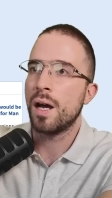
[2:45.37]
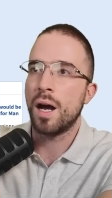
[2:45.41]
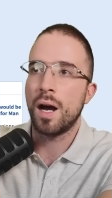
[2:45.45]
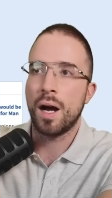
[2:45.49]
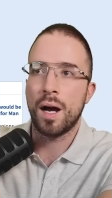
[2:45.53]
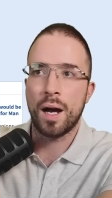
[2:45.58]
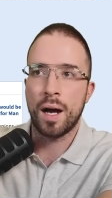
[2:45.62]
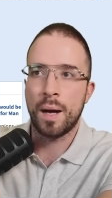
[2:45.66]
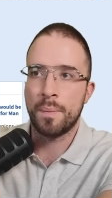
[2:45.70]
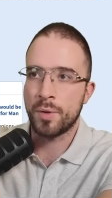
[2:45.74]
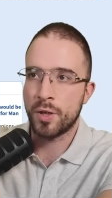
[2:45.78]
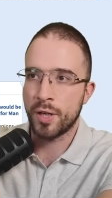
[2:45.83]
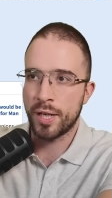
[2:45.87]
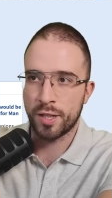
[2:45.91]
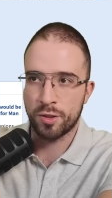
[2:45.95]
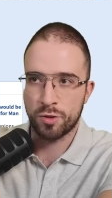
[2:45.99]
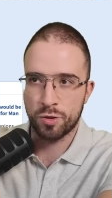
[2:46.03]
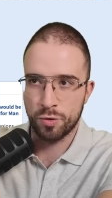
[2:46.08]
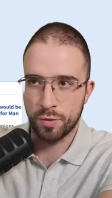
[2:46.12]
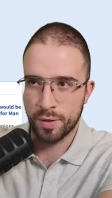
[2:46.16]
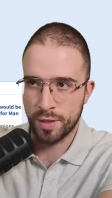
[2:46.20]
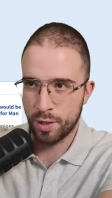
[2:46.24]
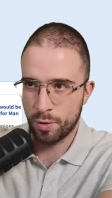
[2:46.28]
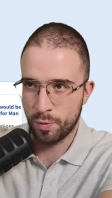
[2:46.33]
I'm going
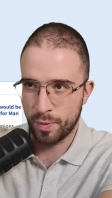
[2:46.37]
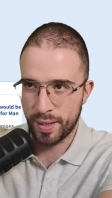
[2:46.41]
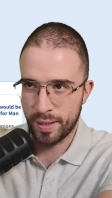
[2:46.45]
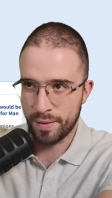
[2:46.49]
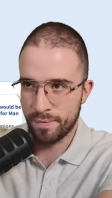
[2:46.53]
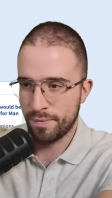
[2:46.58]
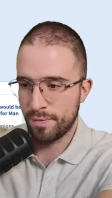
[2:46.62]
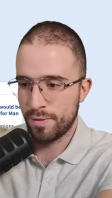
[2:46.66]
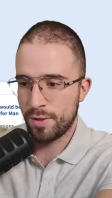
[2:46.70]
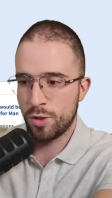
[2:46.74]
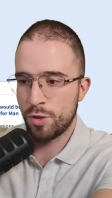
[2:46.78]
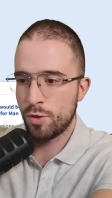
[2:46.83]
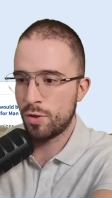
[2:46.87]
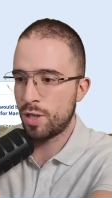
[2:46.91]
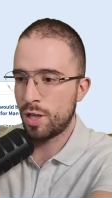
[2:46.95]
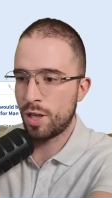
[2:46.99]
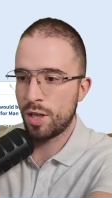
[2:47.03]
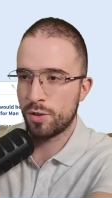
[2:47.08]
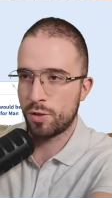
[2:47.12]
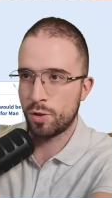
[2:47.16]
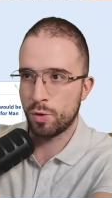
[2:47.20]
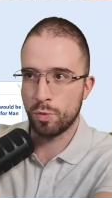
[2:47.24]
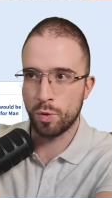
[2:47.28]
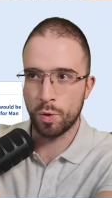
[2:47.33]
2-0 win.
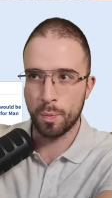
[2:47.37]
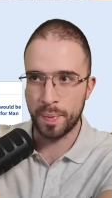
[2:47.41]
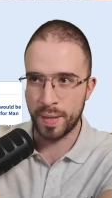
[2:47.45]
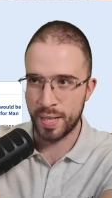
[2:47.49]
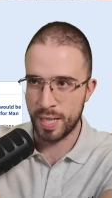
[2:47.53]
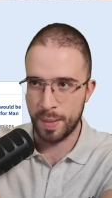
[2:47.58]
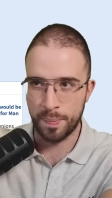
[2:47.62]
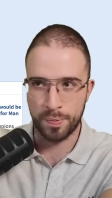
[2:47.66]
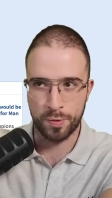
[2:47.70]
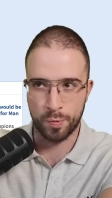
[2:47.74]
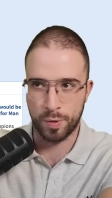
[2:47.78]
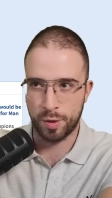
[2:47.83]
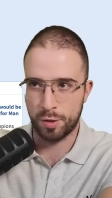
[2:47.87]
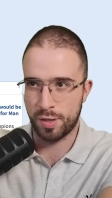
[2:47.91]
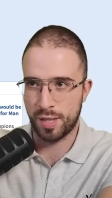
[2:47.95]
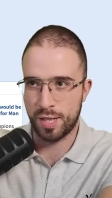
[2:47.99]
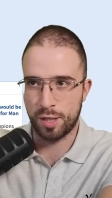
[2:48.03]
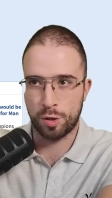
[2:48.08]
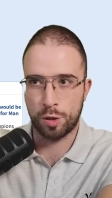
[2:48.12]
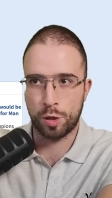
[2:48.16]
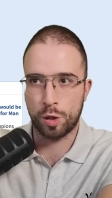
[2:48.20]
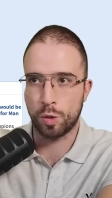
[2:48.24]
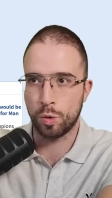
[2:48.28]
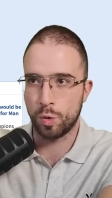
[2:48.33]
Newcastle will beat Ipswich here,
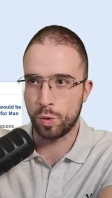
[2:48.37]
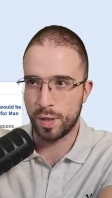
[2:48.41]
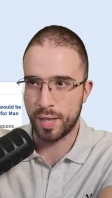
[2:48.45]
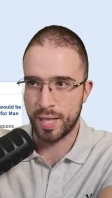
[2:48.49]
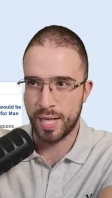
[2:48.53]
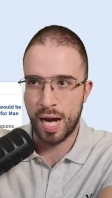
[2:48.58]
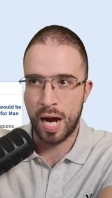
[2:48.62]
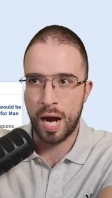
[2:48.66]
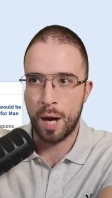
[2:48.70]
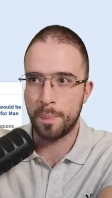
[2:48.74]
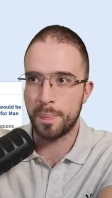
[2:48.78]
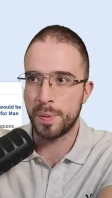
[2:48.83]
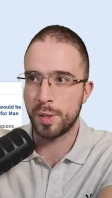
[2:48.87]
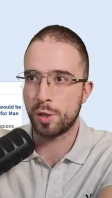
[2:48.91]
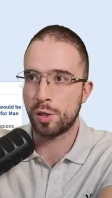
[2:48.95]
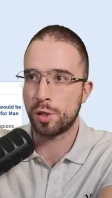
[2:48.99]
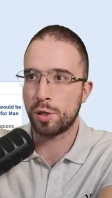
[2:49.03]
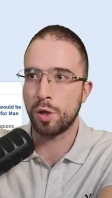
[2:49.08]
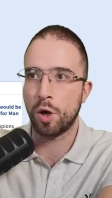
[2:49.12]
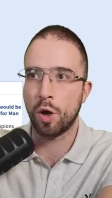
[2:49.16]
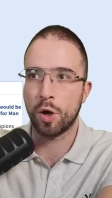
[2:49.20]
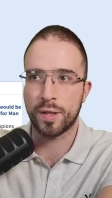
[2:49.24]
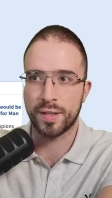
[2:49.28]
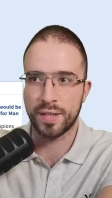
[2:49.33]
surely. I'll be
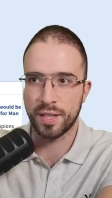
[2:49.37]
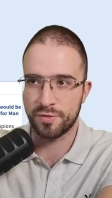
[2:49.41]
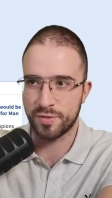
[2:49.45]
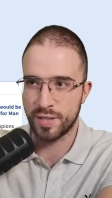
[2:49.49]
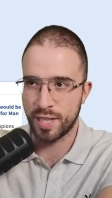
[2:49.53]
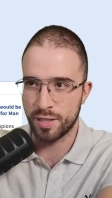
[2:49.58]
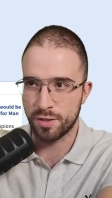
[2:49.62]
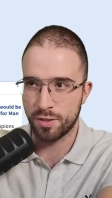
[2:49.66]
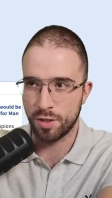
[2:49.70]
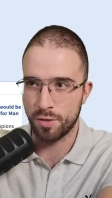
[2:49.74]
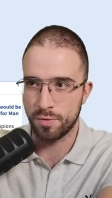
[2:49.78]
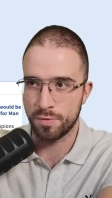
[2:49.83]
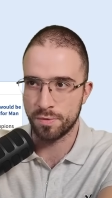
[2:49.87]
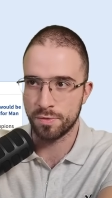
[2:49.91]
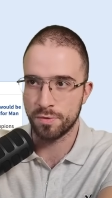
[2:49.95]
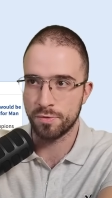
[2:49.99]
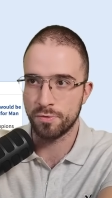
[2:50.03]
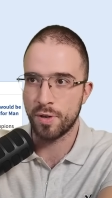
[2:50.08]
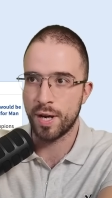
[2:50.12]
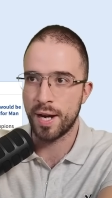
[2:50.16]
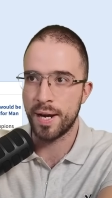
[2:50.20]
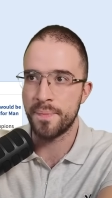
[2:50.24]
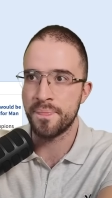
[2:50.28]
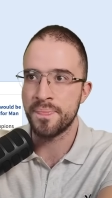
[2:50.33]
shocked if they don't,
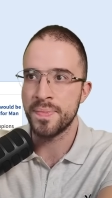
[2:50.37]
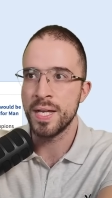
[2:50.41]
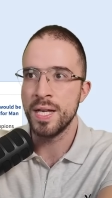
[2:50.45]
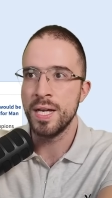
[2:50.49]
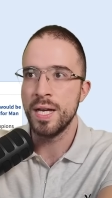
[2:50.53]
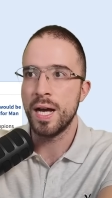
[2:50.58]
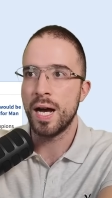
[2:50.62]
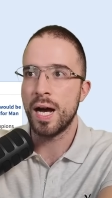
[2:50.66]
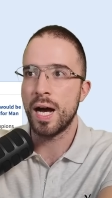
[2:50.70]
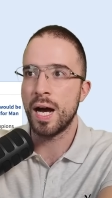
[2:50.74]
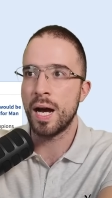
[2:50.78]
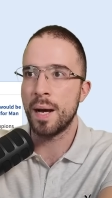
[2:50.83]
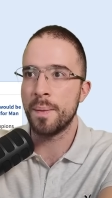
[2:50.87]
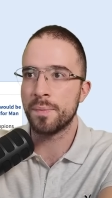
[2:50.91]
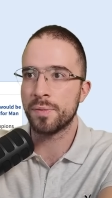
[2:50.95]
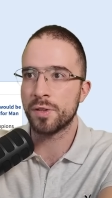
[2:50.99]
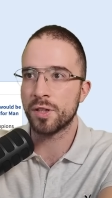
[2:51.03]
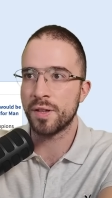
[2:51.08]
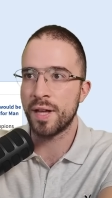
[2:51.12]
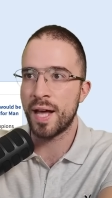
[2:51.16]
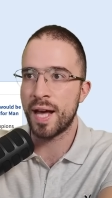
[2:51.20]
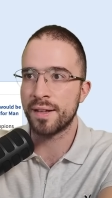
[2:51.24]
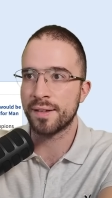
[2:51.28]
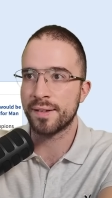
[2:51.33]
right? So
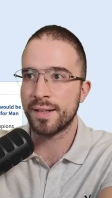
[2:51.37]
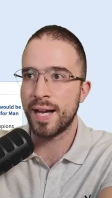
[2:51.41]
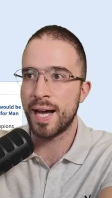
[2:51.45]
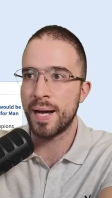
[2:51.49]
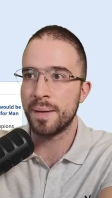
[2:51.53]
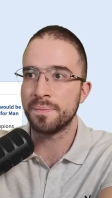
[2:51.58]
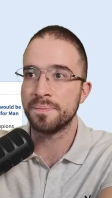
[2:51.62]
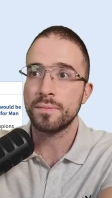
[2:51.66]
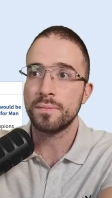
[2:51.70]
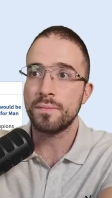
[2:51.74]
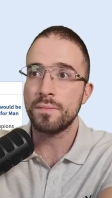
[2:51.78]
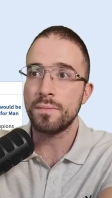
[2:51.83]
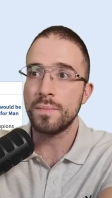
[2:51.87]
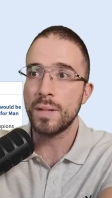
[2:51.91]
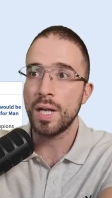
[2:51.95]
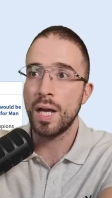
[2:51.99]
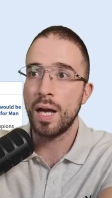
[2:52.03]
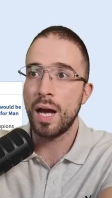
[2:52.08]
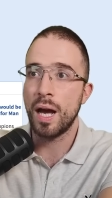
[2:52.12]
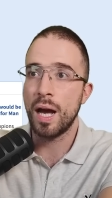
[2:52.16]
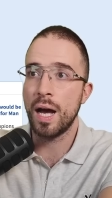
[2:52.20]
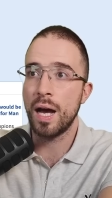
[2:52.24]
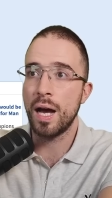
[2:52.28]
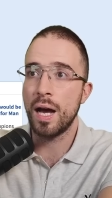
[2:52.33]
that's that.
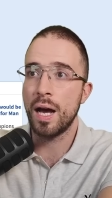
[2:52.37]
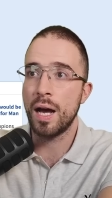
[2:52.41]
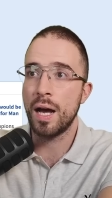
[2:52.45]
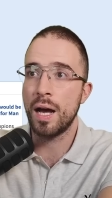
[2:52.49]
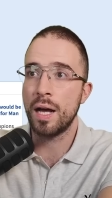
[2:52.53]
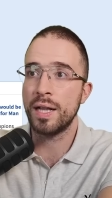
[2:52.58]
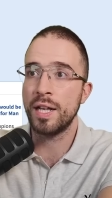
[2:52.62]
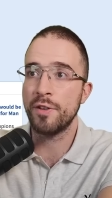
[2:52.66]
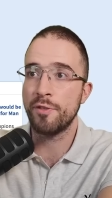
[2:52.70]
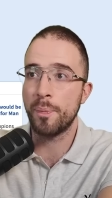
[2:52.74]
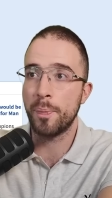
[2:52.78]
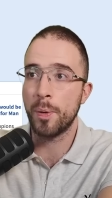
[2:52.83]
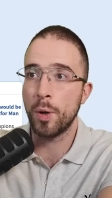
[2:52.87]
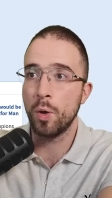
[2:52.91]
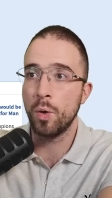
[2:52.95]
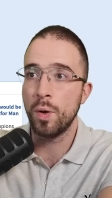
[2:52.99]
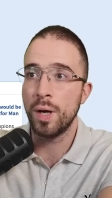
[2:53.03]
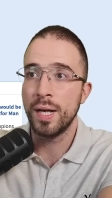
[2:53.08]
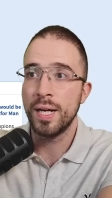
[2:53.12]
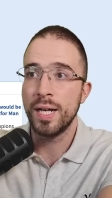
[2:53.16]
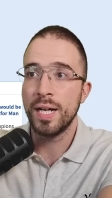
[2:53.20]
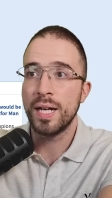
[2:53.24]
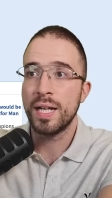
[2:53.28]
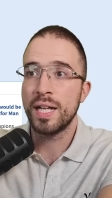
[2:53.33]
Liverpool,
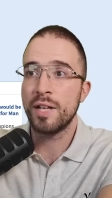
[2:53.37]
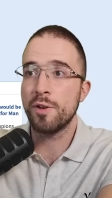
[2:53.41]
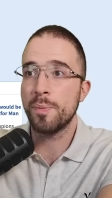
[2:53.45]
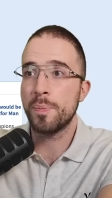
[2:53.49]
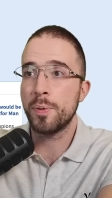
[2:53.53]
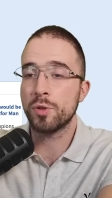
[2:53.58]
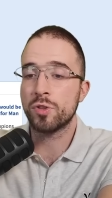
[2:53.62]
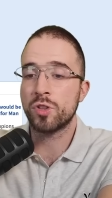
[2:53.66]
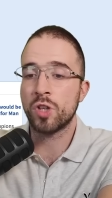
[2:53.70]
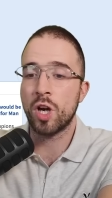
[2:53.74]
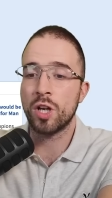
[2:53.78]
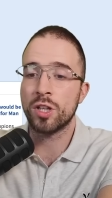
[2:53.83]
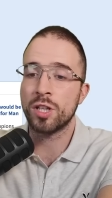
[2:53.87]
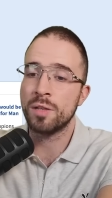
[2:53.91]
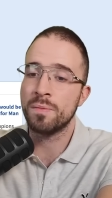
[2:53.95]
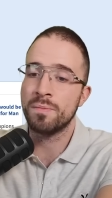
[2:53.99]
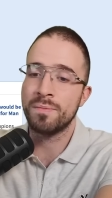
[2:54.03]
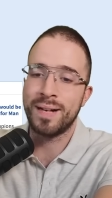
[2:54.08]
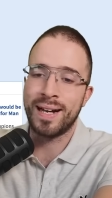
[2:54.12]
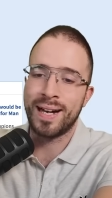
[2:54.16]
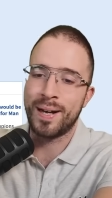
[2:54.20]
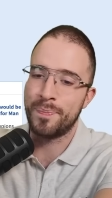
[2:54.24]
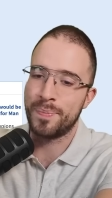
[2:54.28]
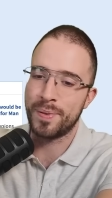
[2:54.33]

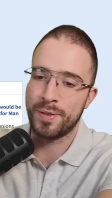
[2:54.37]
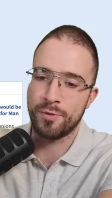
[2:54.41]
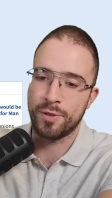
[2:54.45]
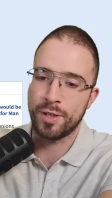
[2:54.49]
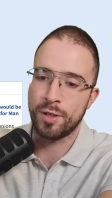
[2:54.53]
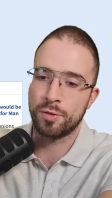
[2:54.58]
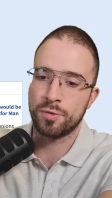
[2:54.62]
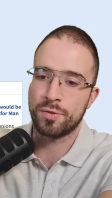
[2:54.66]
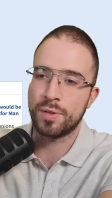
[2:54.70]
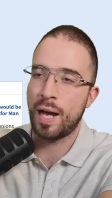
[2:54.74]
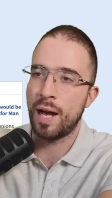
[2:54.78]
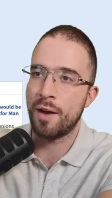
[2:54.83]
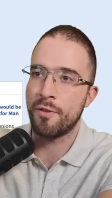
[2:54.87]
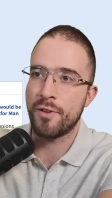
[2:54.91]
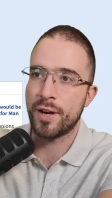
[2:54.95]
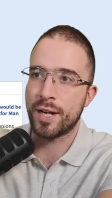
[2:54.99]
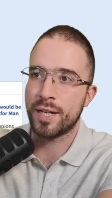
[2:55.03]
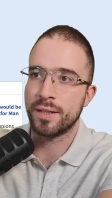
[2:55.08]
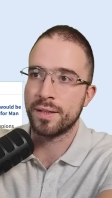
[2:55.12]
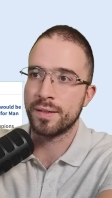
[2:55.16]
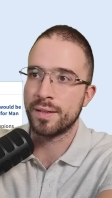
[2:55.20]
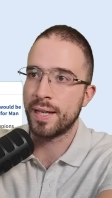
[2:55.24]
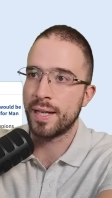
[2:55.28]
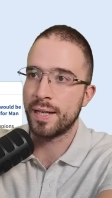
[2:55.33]
Tottenham, I'll be real. I
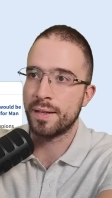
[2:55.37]
reckon they